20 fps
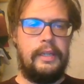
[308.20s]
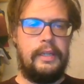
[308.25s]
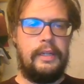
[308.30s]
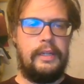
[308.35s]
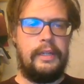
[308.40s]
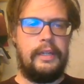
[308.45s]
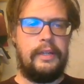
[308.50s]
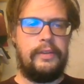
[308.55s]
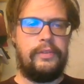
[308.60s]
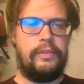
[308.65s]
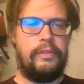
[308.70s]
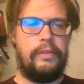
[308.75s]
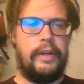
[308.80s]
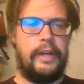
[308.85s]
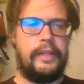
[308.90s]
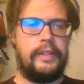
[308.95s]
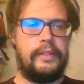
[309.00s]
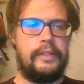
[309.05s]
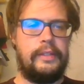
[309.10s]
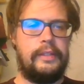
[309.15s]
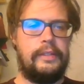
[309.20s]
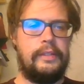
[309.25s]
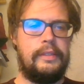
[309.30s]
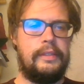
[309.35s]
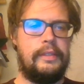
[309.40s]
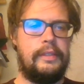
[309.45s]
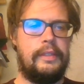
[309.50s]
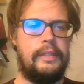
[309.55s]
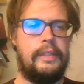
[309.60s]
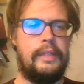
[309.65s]
left to right.
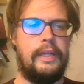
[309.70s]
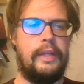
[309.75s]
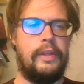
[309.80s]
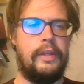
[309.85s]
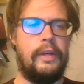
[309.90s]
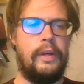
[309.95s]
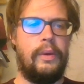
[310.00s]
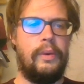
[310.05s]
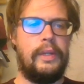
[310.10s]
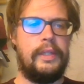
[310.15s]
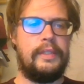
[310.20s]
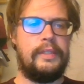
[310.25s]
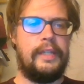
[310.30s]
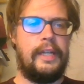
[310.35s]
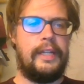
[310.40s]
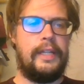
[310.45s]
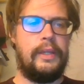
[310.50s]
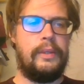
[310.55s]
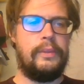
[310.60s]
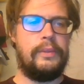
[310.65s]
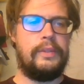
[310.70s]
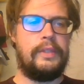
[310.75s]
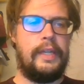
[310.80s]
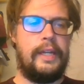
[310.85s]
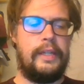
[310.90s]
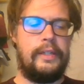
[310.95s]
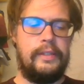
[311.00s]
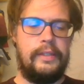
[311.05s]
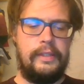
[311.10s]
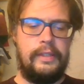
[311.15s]
Now the goal is z equals
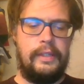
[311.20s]
z,